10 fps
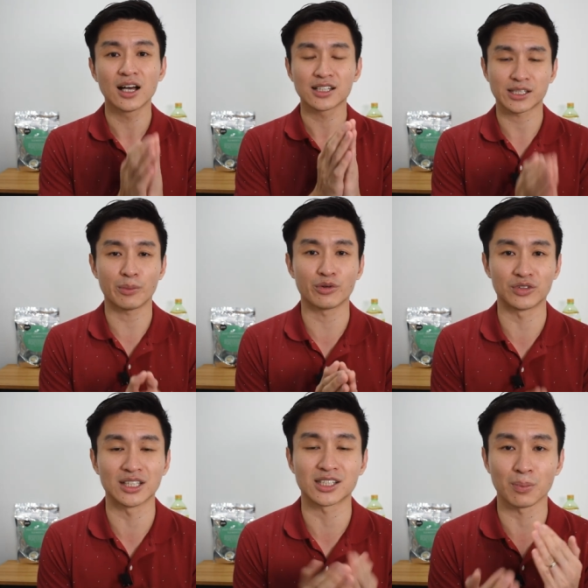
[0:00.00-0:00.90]
some of
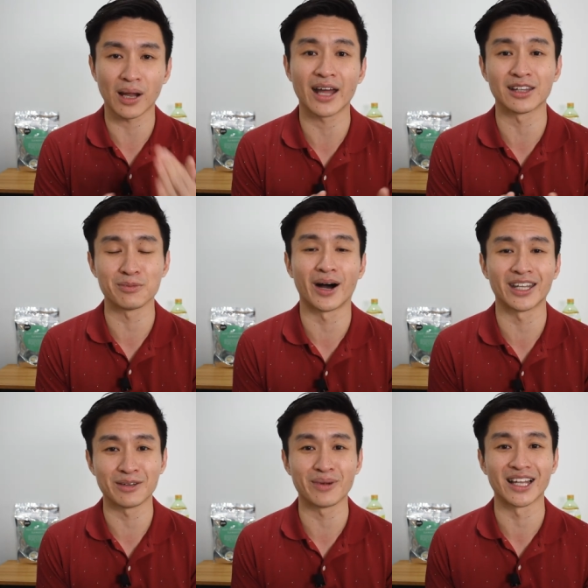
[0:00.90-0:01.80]
the supply and
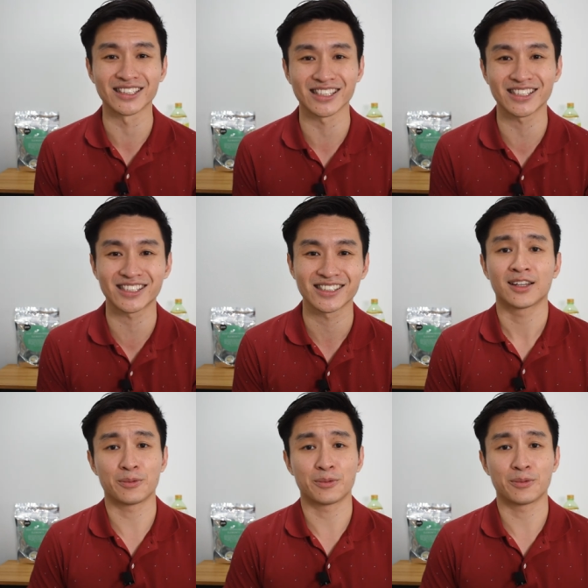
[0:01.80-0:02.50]
demand imbalances.